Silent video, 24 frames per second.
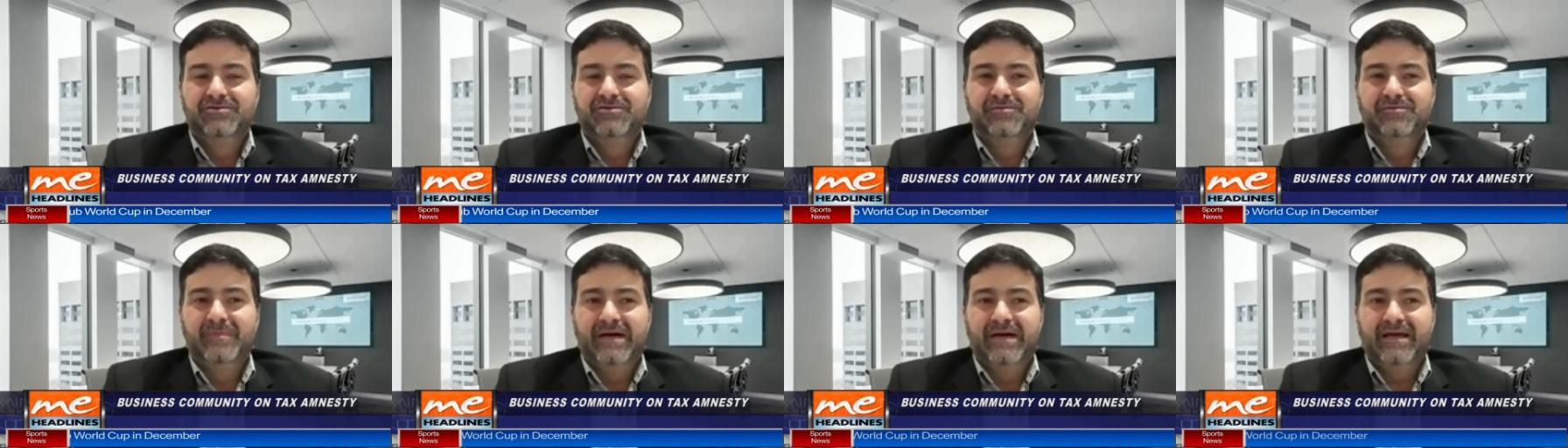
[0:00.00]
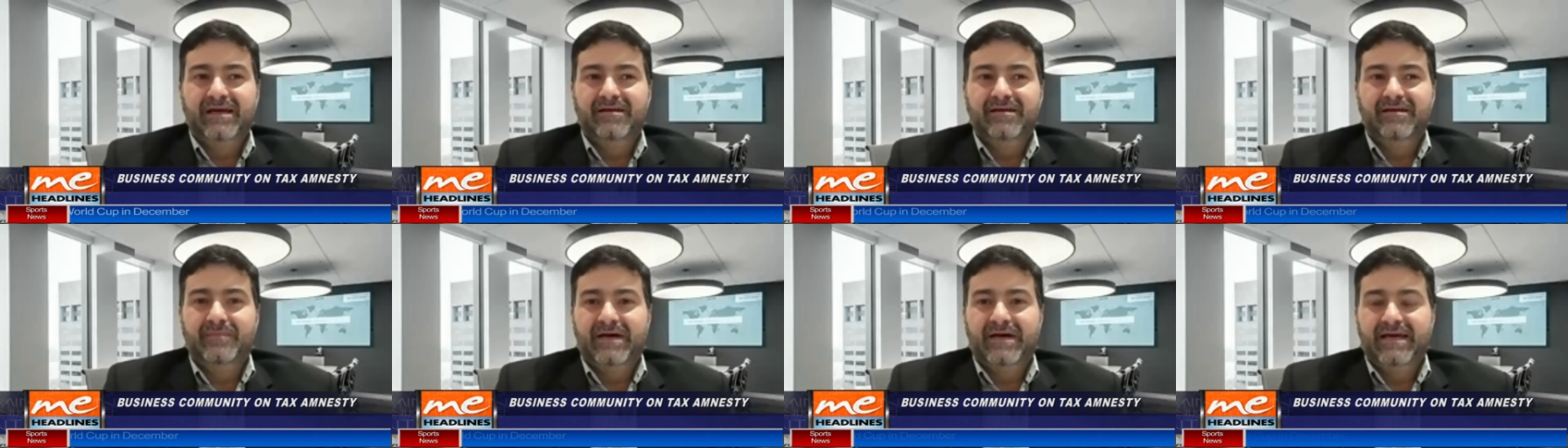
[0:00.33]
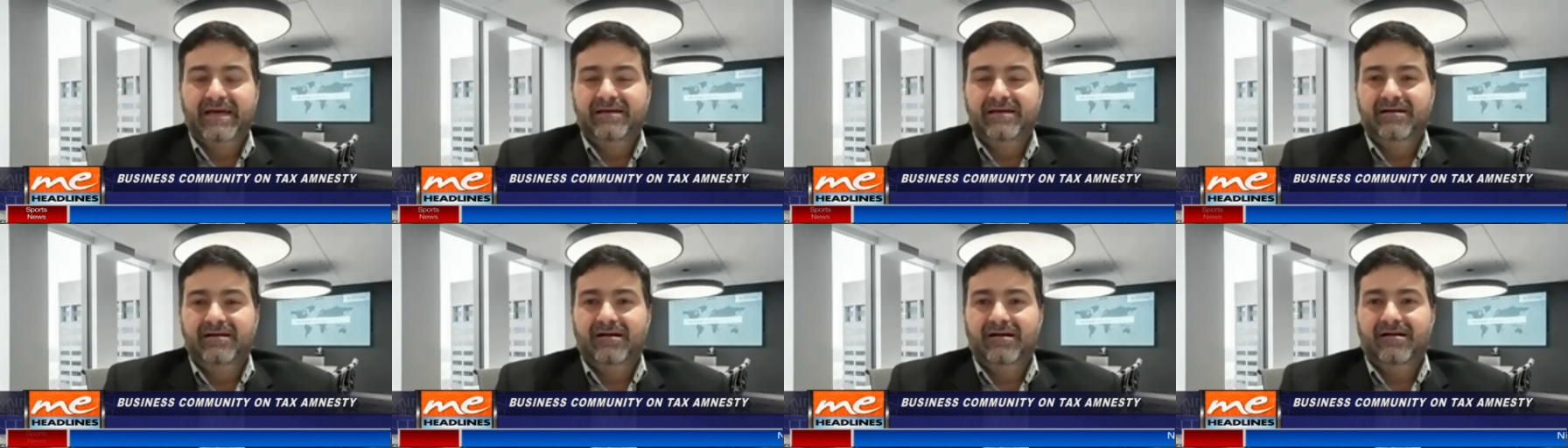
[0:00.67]
my
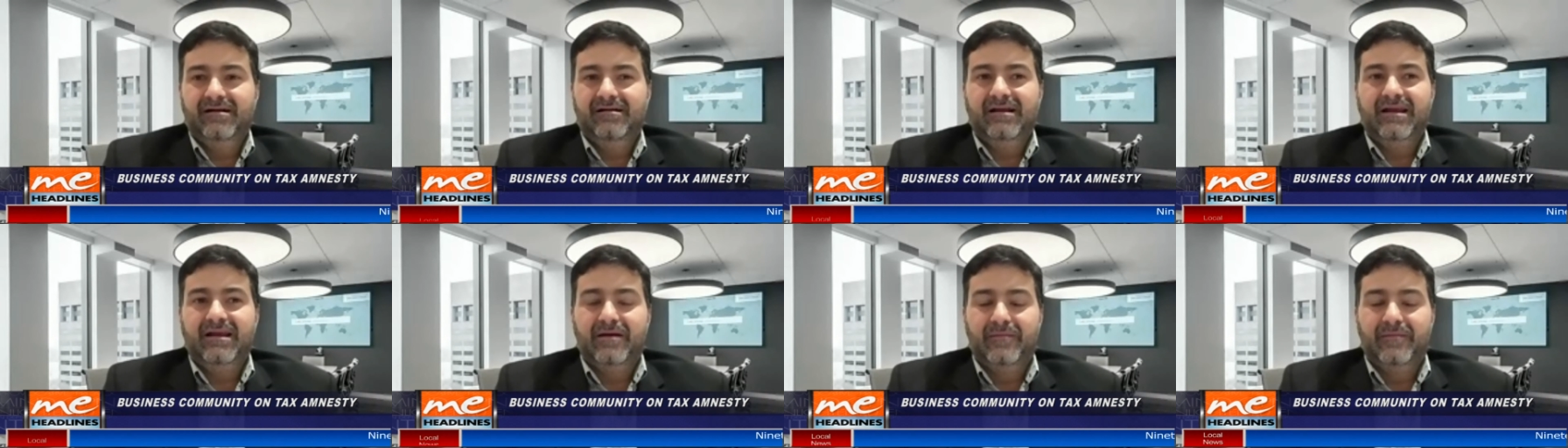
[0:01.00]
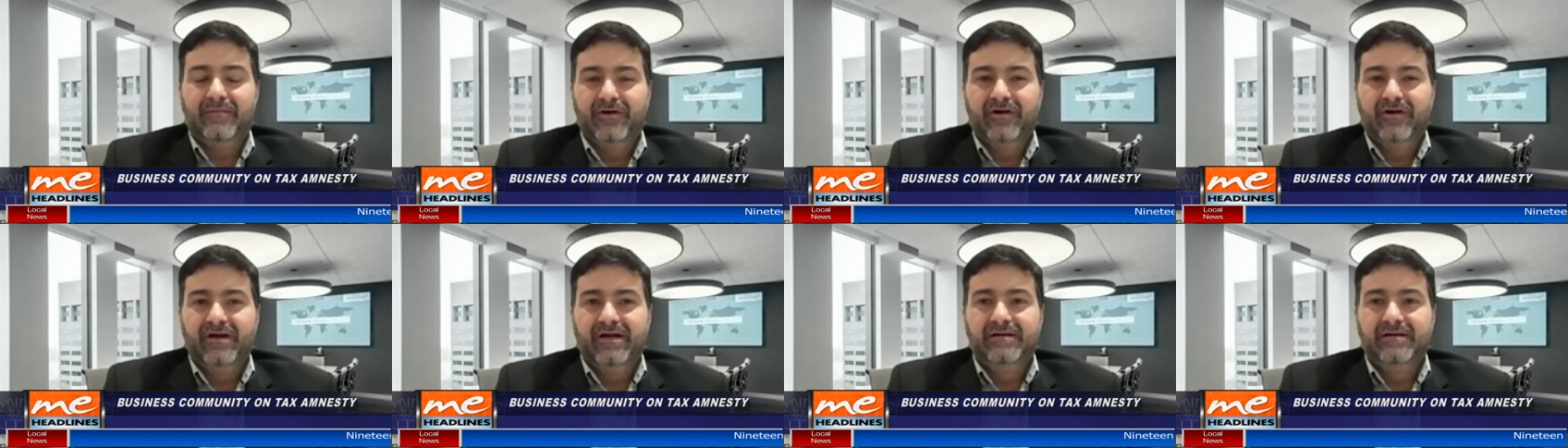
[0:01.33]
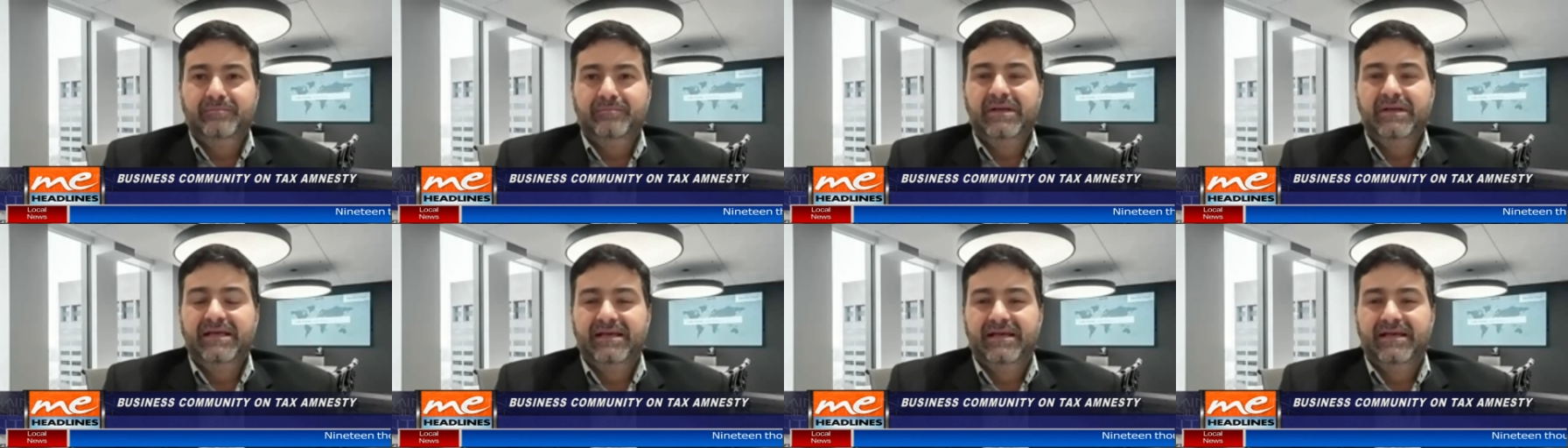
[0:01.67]
my clamoring and
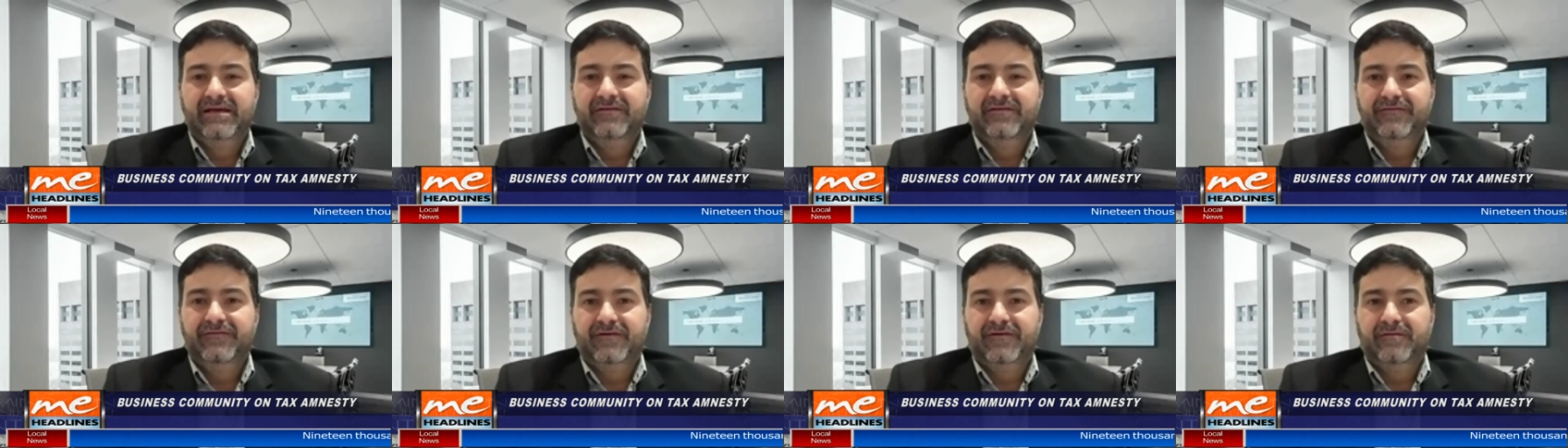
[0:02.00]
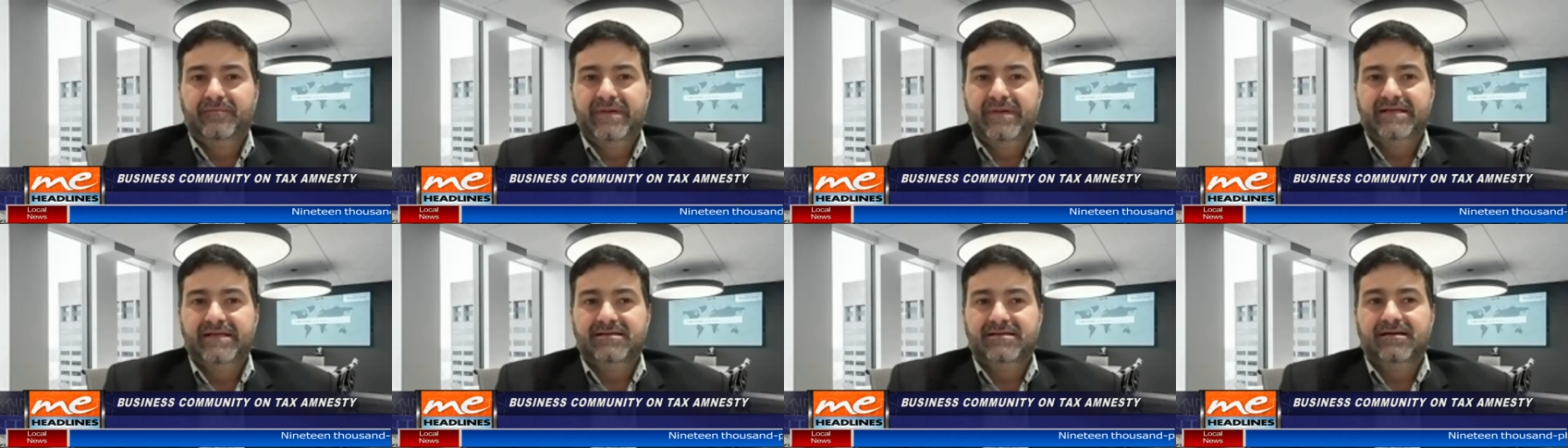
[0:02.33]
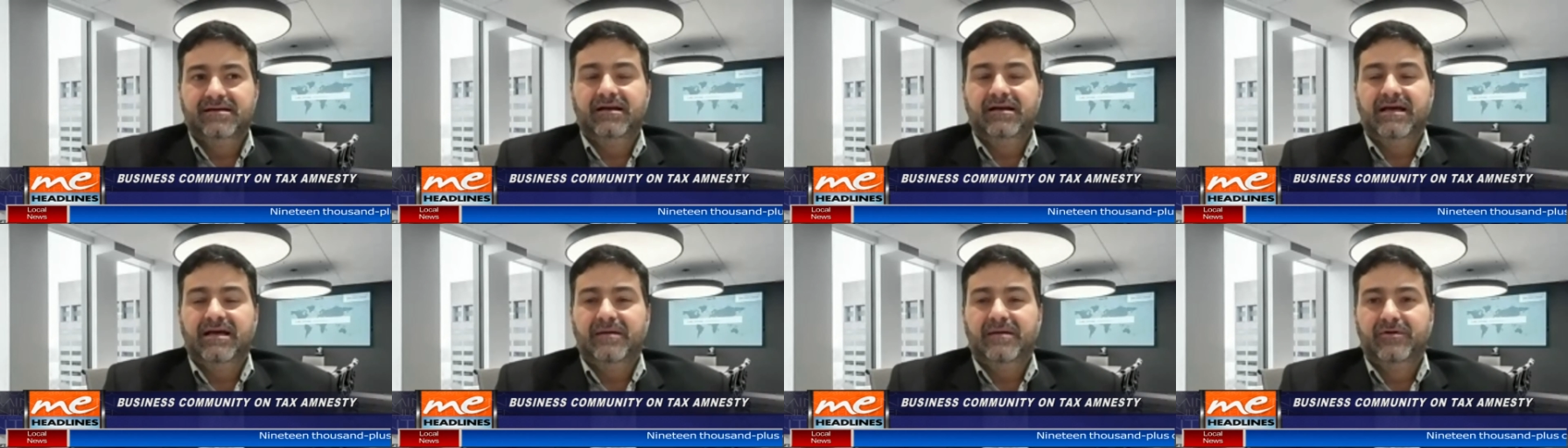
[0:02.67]
pleading for better
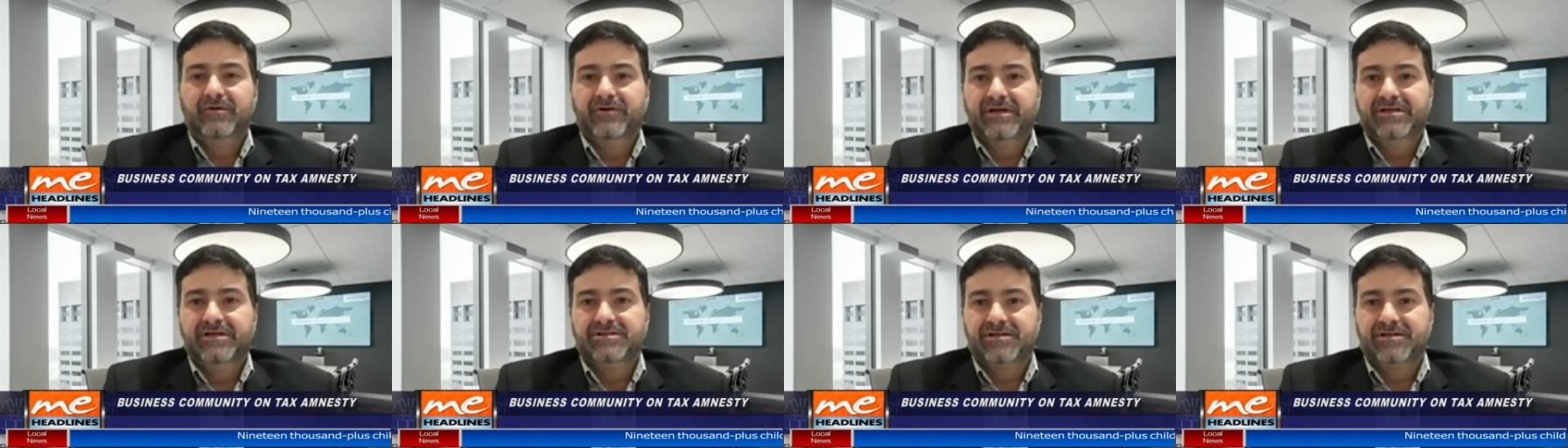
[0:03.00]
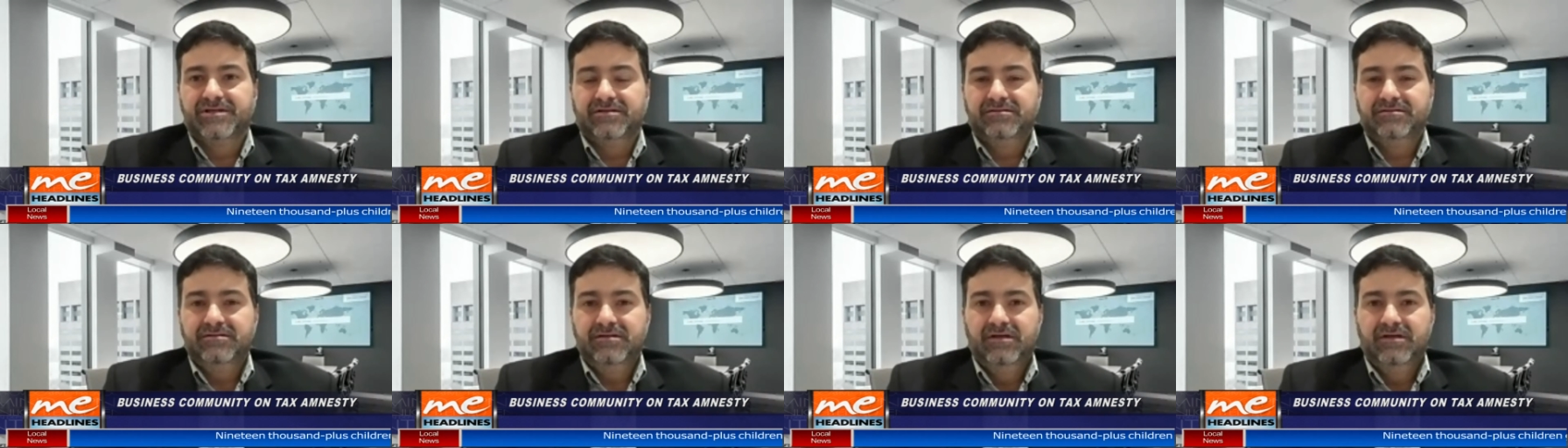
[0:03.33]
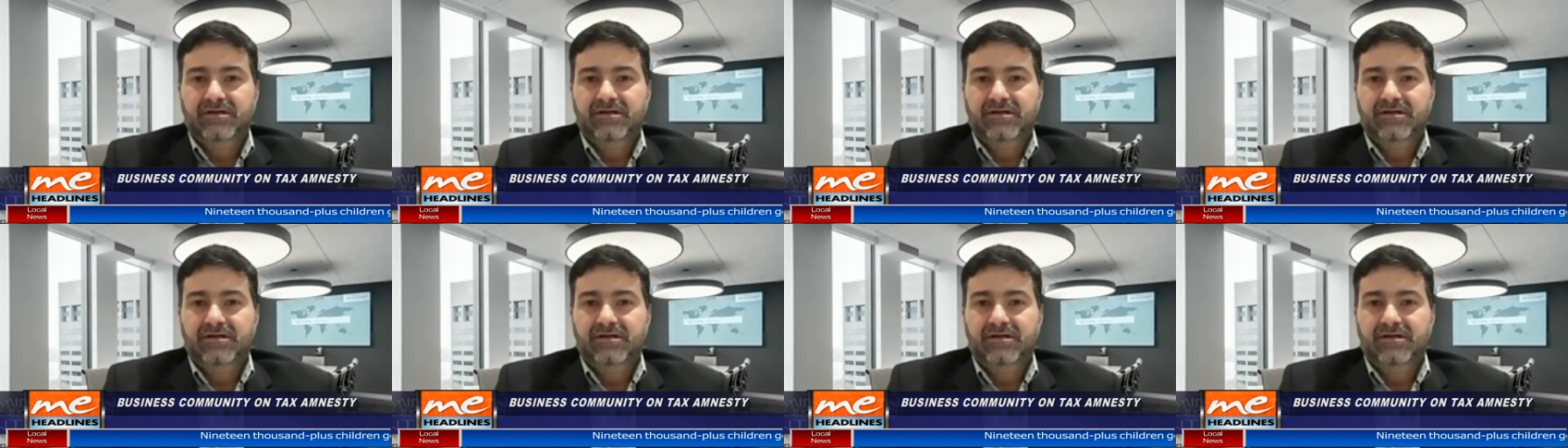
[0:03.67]
collaboration